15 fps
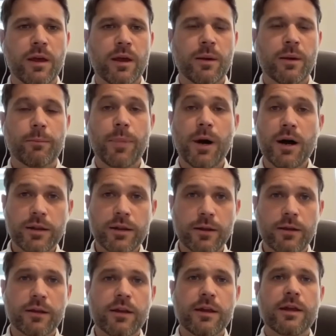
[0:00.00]
But
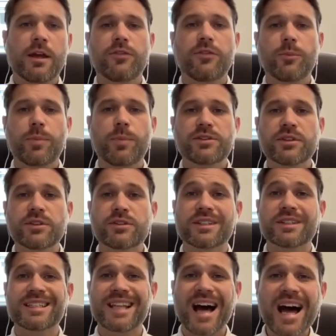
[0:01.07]
if the business
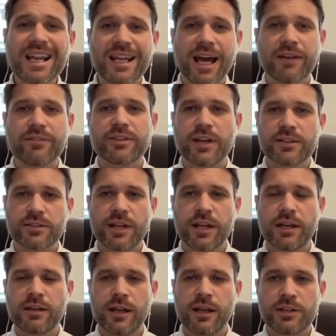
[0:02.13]
does not have a
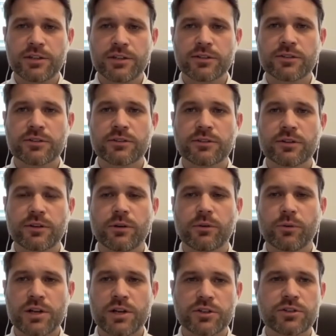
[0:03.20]
designated agent
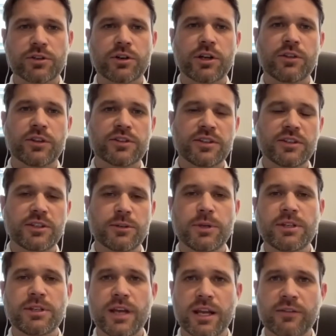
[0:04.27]
registered in the
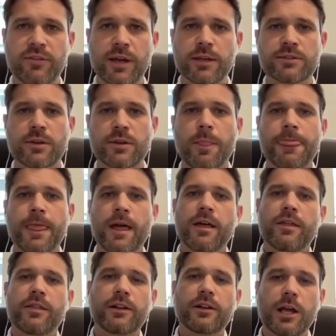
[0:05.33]
CCB database,
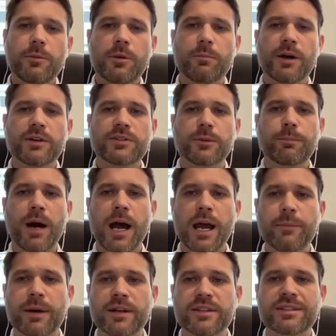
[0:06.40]
the claimant must
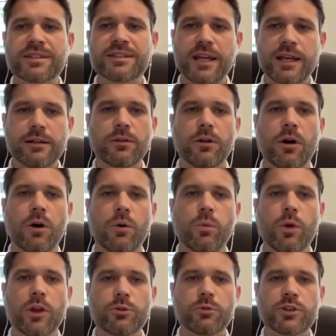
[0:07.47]
abide by state law
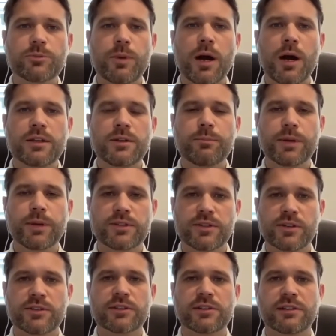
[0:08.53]
where the respondent
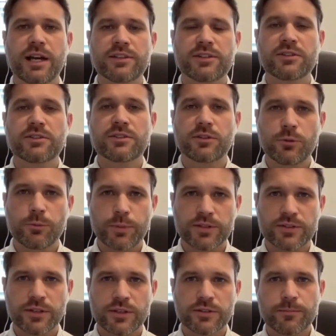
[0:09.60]
business is licensed to do
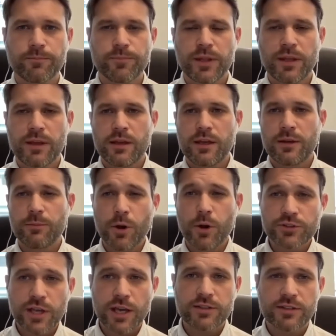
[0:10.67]
business. In
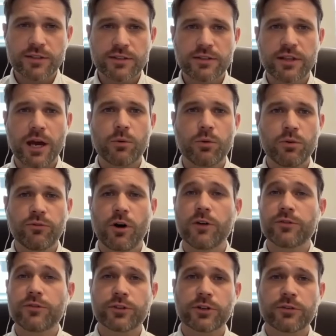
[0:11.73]
most cases, that will
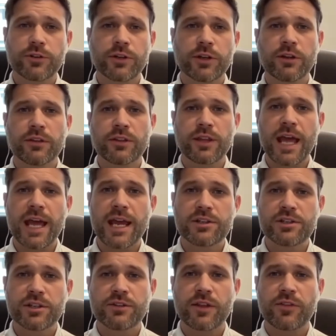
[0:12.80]
involve serving the
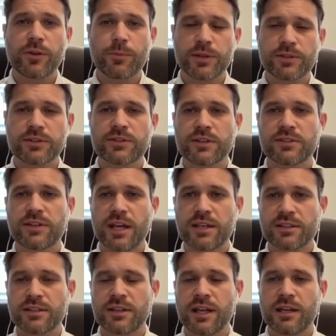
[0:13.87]
agent that the business has
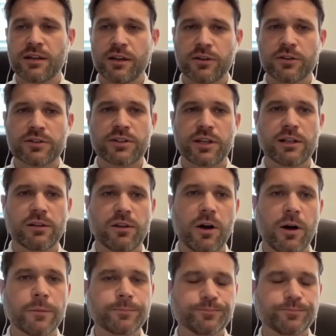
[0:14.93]
designated under state law.